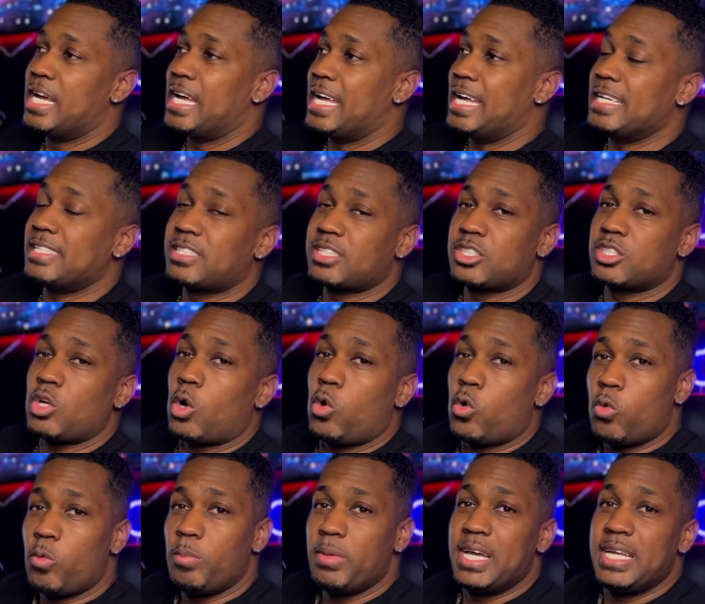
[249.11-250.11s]
It's
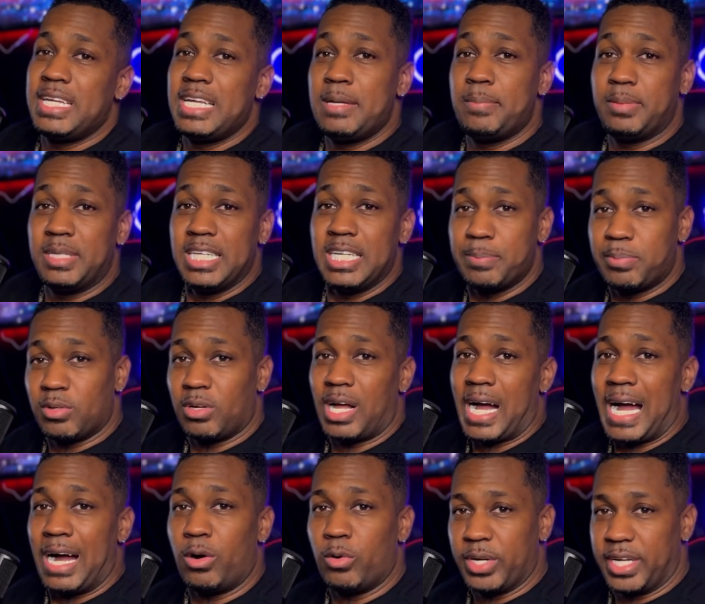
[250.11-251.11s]
so many people
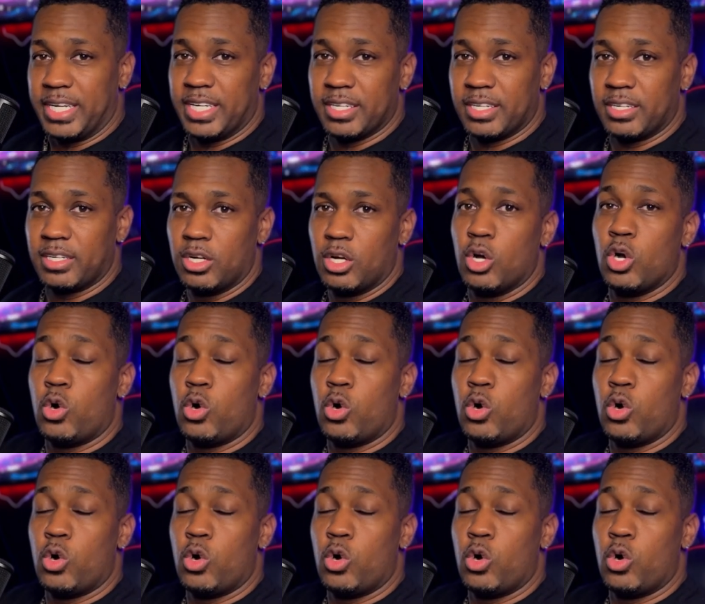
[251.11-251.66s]
out here